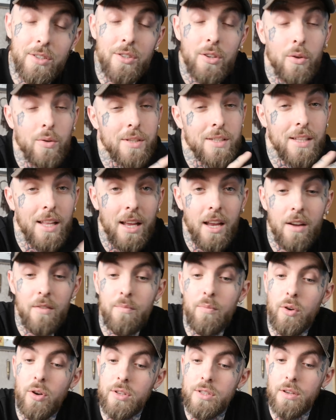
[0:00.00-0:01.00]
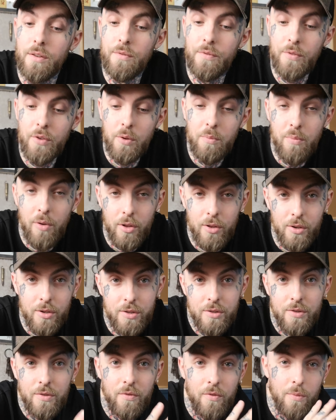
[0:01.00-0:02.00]
So today I've brought a few
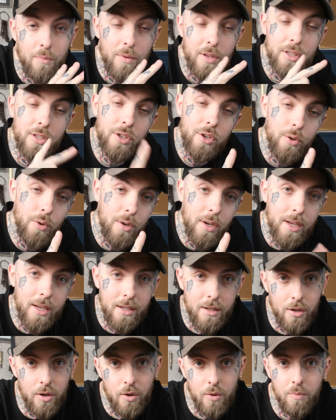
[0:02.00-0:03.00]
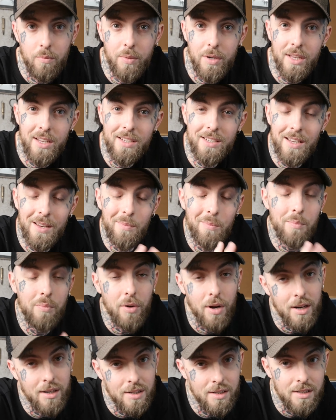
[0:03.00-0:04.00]
products from the two leading companies in
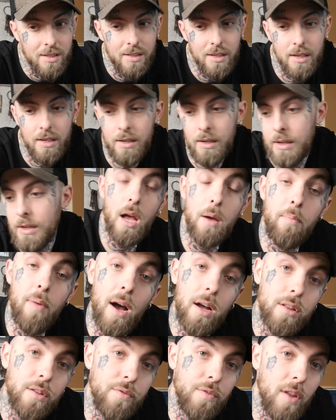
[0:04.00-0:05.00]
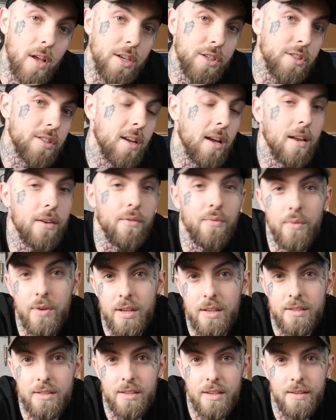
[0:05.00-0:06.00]
practice skin, A Pound of Flesh and
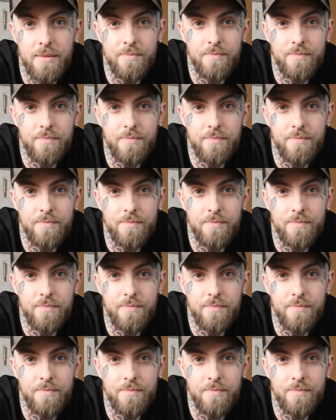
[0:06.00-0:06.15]
ReelSkin.